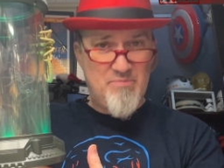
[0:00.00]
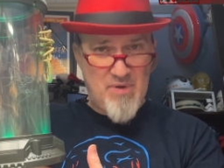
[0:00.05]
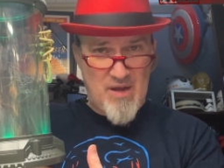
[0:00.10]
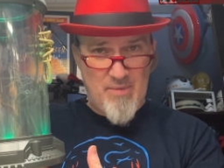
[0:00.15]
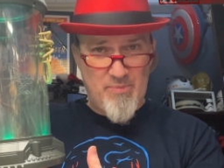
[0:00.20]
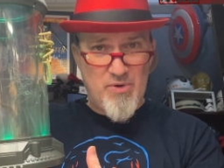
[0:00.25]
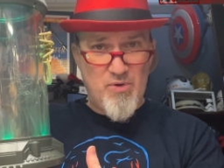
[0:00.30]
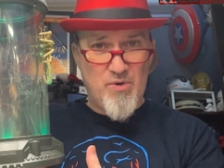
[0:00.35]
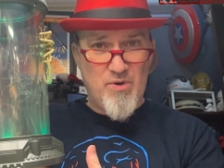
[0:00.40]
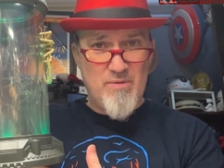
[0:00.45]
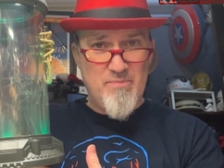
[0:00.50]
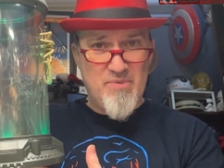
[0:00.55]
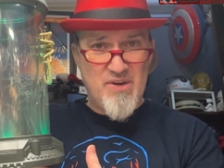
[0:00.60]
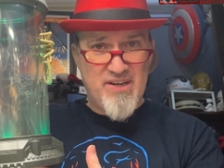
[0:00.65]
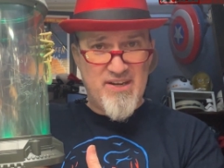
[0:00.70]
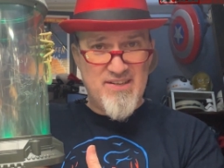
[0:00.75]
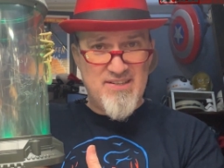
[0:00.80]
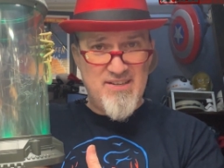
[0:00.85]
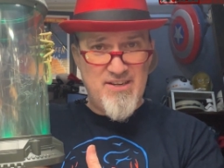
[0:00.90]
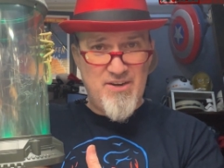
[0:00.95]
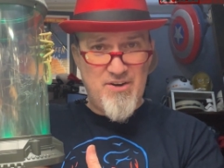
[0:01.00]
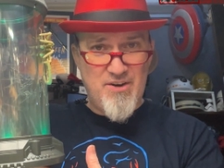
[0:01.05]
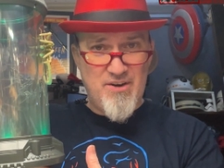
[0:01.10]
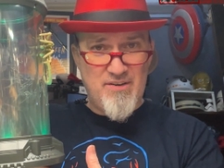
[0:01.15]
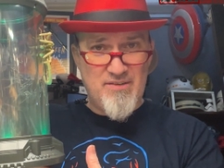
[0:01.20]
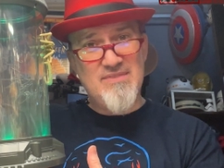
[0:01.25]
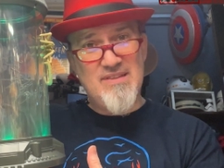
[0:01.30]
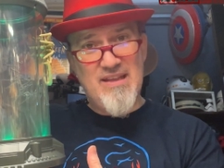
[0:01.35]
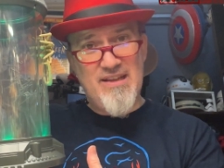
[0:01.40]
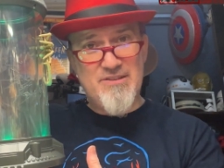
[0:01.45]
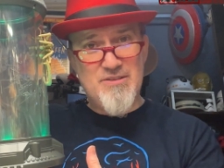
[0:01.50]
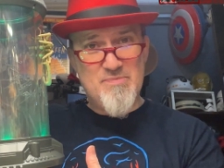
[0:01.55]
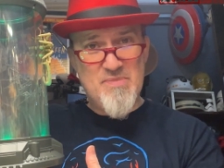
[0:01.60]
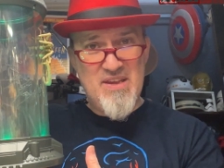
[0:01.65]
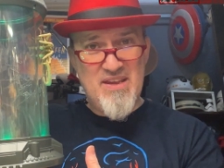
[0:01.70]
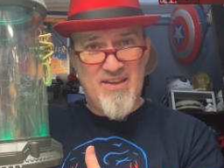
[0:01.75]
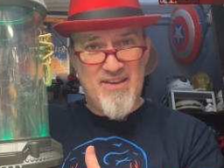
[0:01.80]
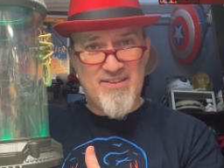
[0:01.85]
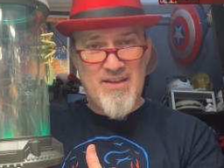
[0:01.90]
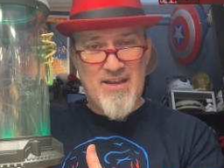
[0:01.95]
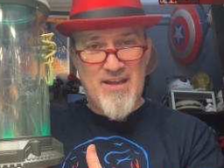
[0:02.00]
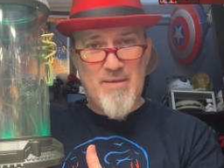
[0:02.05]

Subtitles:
Popcorn Bucketeer. That's me.